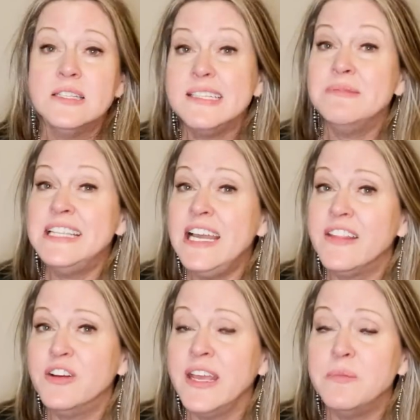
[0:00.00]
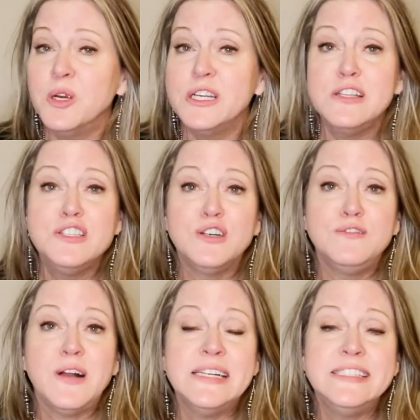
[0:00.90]
Some of the other neighborhoods you'll
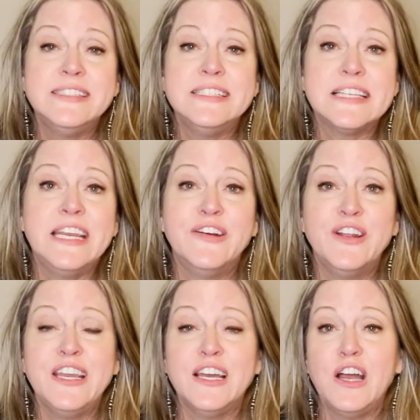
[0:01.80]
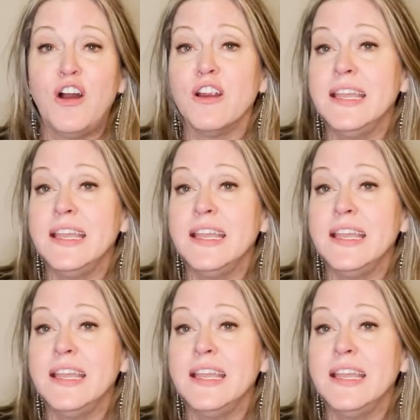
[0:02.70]
find in this area are